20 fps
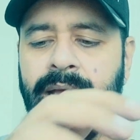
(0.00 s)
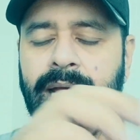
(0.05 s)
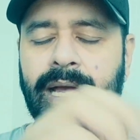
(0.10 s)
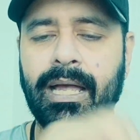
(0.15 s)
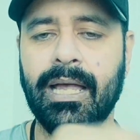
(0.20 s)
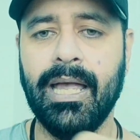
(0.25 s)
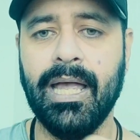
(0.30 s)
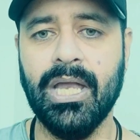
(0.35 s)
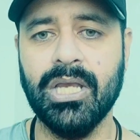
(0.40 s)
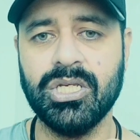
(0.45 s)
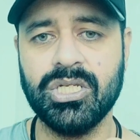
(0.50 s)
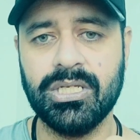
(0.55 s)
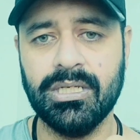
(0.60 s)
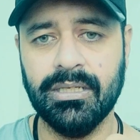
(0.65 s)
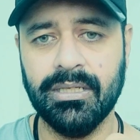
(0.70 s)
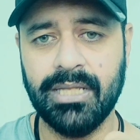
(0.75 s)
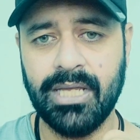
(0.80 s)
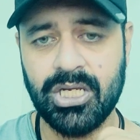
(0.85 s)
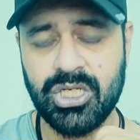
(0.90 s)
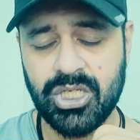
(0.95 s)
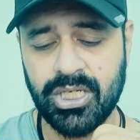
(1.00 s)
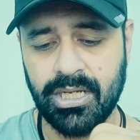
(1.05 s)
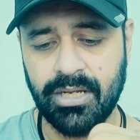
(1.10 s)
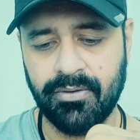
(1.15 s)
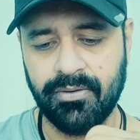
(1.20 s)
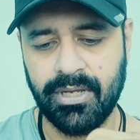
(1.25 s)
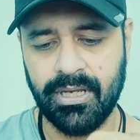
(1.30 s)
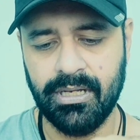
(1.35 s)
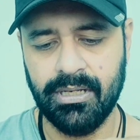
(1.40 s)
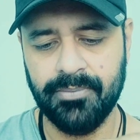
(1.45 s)
And that
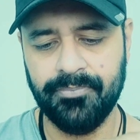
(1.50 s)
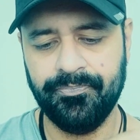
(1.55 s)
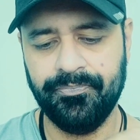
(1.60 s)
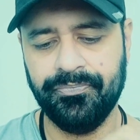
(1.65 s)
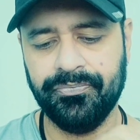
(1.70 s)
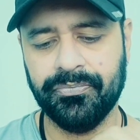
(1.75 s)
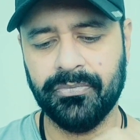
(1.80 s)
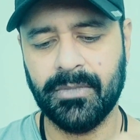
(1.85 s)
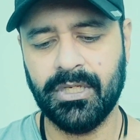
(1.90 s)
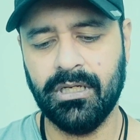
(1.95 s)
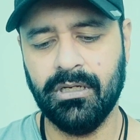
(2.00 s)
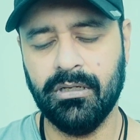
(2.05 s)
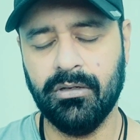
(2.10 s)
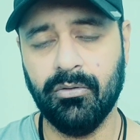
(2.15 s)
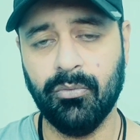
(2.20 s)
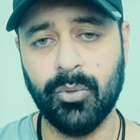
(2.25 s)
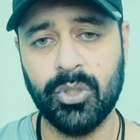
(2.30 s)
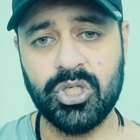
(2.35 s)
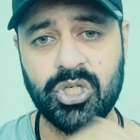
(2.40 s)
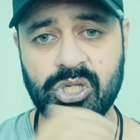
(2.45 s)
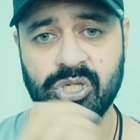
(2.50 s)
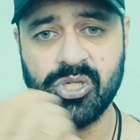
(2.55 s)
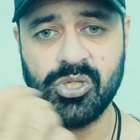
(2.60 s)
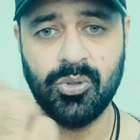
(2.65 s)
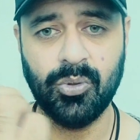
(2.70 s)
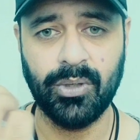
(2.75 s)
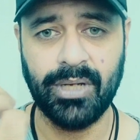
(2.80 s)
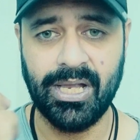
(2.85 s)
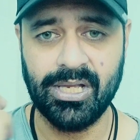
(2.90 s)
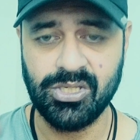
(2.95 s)
area which is
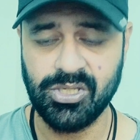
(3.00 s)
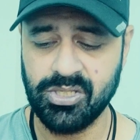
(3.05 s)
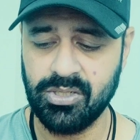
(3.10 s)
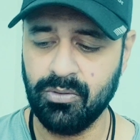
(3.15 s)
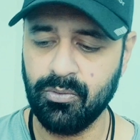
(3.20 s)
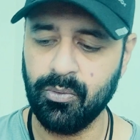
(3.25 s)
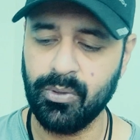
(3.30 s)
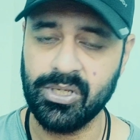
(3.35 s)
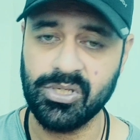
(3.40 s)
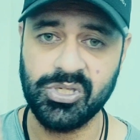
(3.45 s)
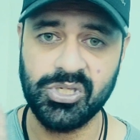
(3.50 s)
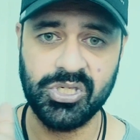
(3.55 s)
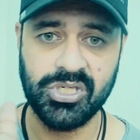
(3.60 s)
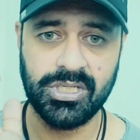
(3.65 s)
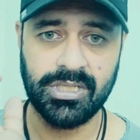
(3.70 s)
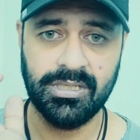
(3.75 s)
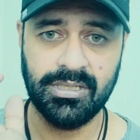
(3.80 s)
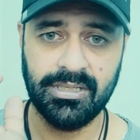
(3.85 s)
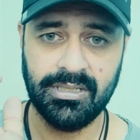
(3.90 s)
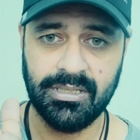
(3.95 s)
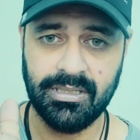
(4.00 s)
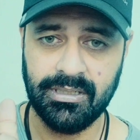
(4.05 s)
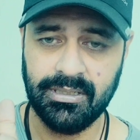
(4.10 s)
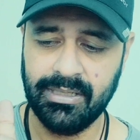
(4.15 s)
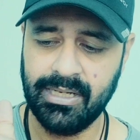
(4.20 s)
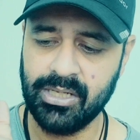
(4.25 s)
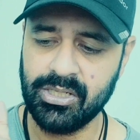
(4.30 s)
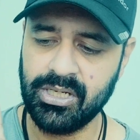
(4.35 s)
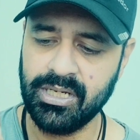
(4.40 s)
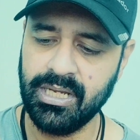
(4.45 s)
known as wrist,
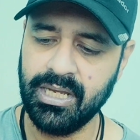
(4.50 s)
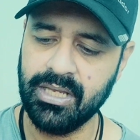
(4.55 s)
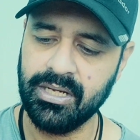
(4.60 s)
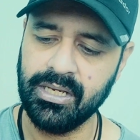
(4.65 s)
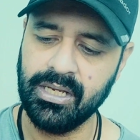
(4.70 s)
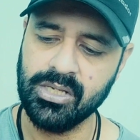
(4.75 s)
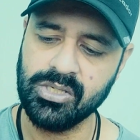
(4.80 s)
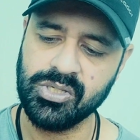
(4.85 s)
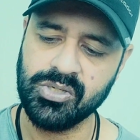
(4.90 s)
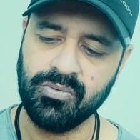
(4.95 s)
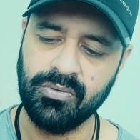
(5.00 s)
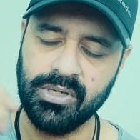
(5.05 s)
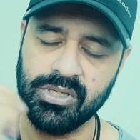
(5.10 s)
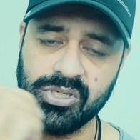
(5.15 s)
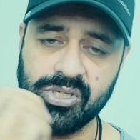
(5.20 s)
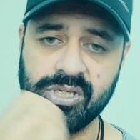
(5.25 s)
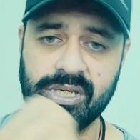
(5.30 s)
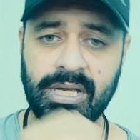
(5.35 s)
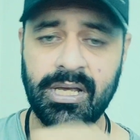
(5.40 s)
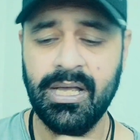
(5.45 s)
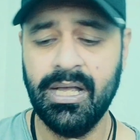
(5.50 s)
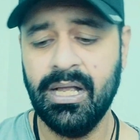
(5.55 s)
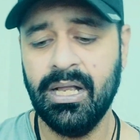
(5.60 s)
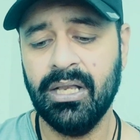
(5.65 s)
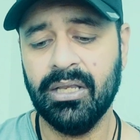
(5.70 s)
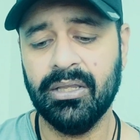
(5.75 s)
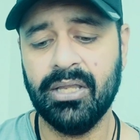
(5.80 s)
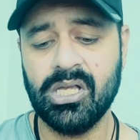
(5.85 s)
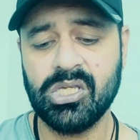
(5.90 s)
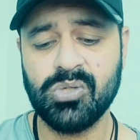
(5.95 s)
that area is wrist.
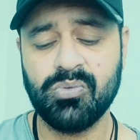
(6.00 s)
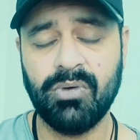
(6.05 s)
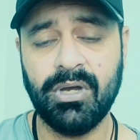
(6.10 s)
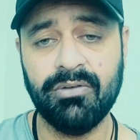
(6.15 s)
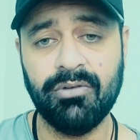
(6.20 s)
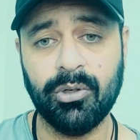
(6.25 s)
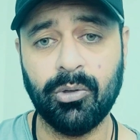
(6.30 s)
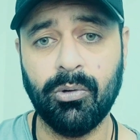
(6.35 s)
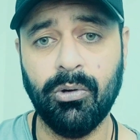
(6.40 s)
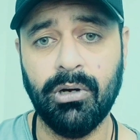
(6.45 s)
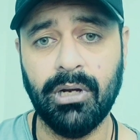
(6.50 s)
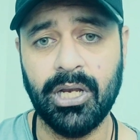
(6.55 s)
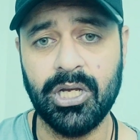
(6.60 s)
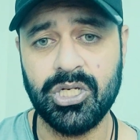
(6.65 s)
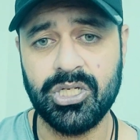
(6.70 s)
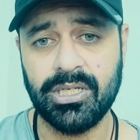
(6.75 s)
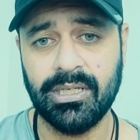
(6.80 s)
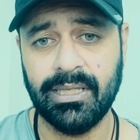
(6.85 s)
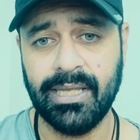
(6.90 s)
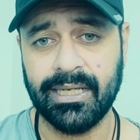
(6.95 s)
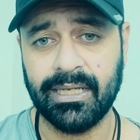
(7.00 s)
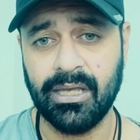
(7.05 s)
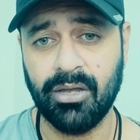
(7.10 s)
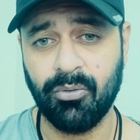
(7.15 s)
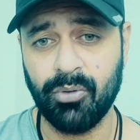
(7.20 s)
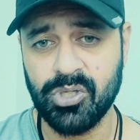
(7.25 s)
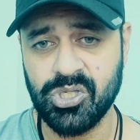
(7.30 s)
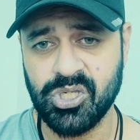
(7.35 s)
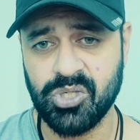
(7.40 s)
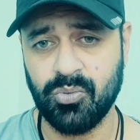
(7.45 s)
That's why we call it like a
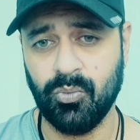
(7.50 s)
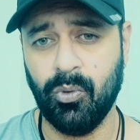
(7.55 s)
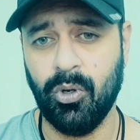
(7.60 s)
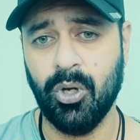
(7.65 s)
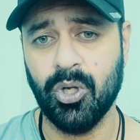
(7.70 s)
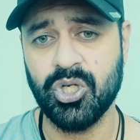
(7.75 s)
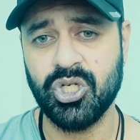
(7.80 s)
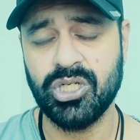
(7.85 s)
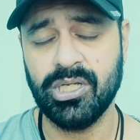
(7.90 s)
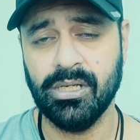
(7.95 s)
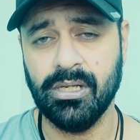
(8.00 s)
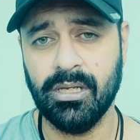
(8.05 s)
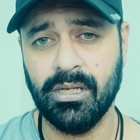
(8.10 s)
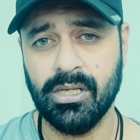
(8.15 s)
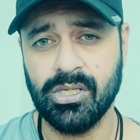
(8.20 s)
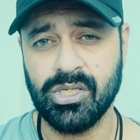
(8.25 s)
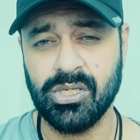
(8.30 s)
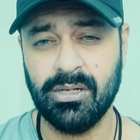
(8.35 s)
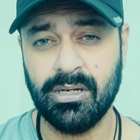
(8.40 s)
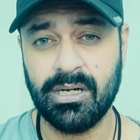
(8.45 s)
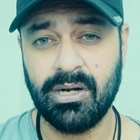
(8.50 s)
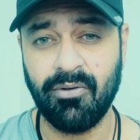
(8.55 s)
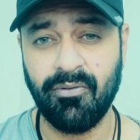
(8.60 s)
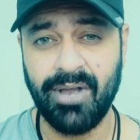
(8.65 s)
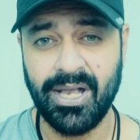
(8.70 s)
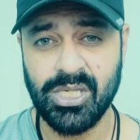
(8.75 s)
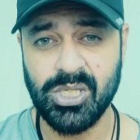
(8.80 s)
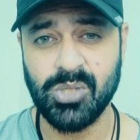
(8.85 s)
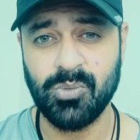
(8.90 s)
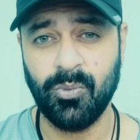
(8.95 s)
wristwatch. It's not a
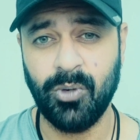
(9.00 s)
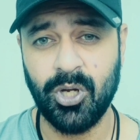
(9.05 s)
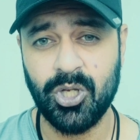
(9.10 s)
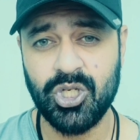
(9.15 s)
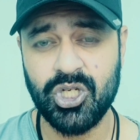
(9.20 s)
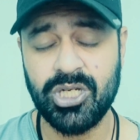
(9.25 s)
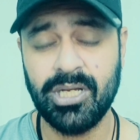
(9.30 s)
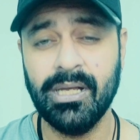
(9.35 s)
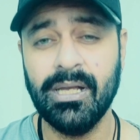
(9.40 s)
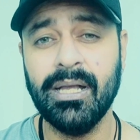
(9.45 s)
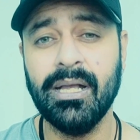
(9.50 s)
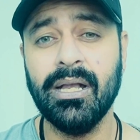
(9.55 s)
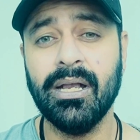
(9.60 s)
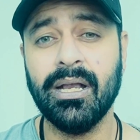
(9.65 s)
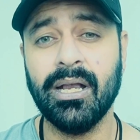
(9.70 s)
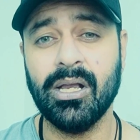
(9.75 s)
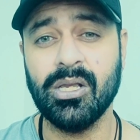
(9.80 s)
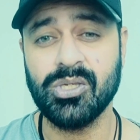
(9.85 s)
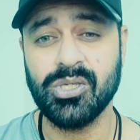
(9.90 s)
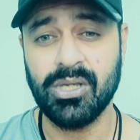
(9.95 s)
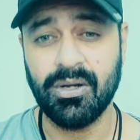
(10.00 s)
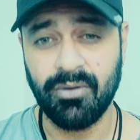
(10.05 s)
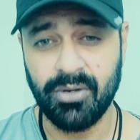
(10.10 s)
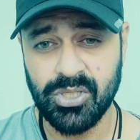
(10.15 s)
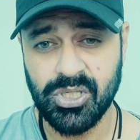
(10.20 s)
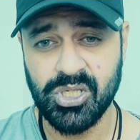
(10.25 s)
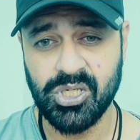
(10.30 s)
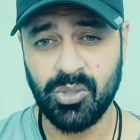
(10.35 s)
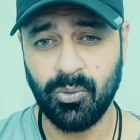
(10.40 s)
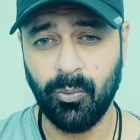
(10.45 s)
wristwatch, it's a
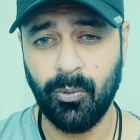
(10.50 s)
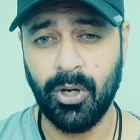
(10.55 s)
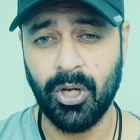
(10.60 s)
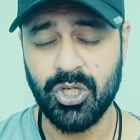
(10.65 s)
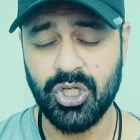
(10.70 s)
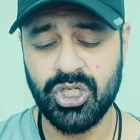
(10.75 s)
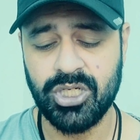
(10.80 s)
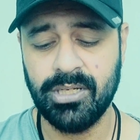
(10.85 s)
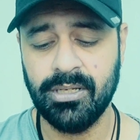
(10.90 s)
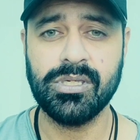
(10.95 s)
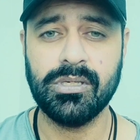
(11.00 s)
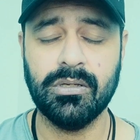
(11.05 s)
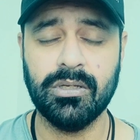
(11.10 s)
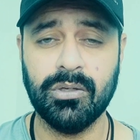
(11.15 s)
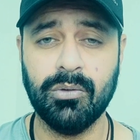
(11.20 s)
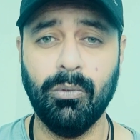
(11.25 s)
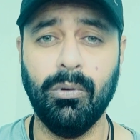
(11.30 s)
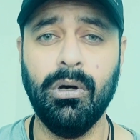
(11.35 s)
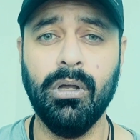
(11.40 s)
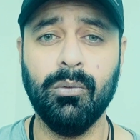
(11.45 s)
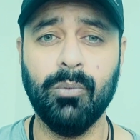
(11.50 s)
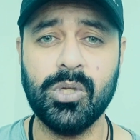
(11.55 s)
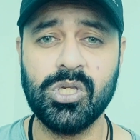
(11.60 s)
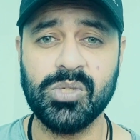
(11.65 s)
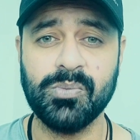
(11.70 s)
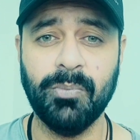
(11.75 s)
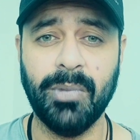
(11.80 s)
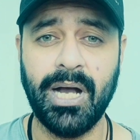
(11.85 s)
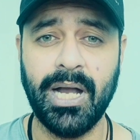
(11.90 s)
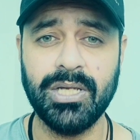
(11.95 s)
wristwatch. You always
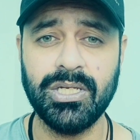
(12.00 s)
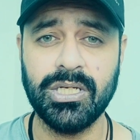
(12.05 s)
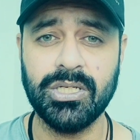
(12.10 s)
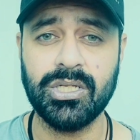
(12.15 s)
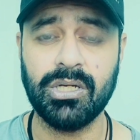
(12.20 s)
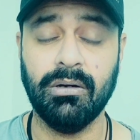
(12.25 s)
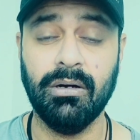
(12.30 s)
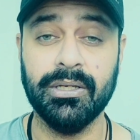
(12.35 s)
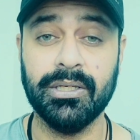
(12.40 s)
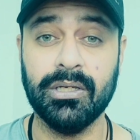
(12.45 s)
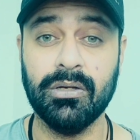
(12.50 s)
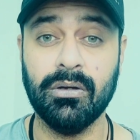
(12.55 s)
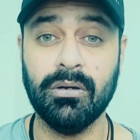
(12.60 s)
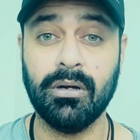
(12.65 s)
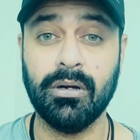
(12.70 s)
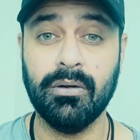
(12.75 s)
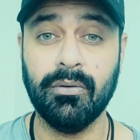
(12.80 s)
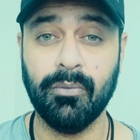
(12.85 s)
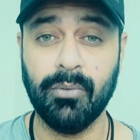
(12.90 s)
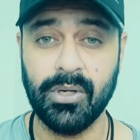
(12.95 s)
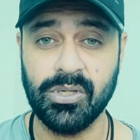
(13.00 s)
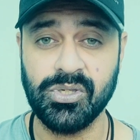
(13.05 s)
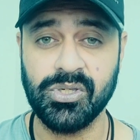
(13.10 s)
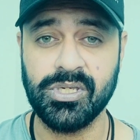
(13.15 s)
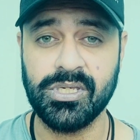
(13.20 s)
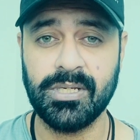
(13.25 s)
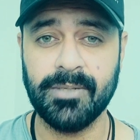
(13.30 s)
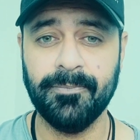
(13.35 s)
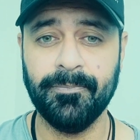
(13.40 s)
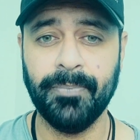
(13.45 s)
bind it on your
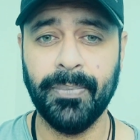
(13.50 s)
wrist.